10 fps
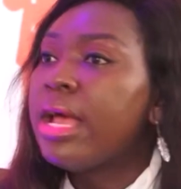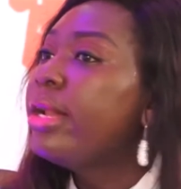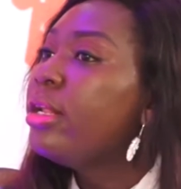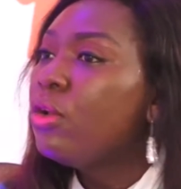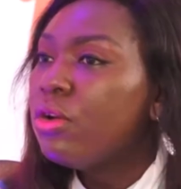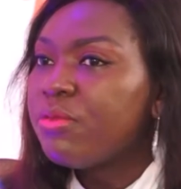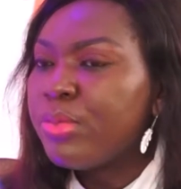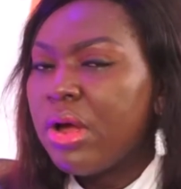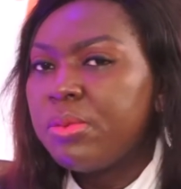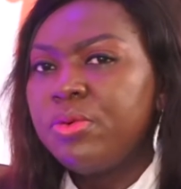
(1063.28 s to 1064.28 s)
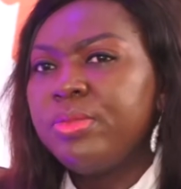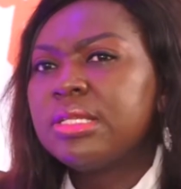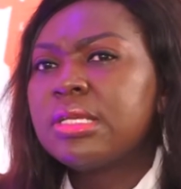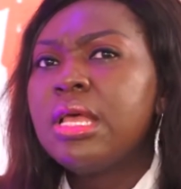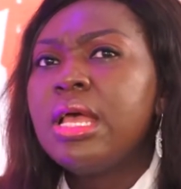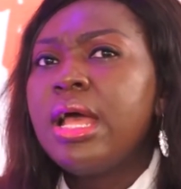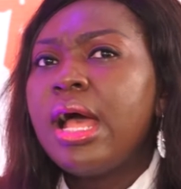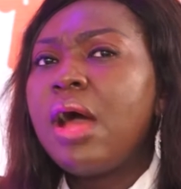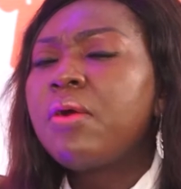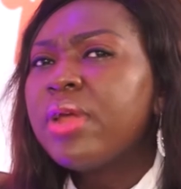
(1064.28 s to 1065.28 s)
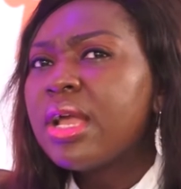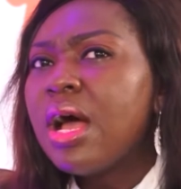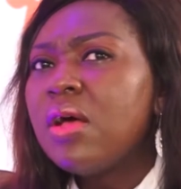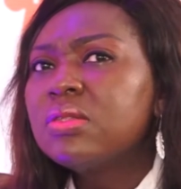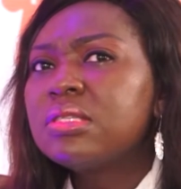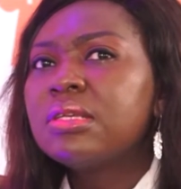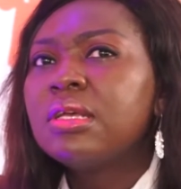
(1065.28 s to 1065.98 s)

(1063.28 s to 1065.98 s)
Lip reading: I had a lot of proud moments. I'll recount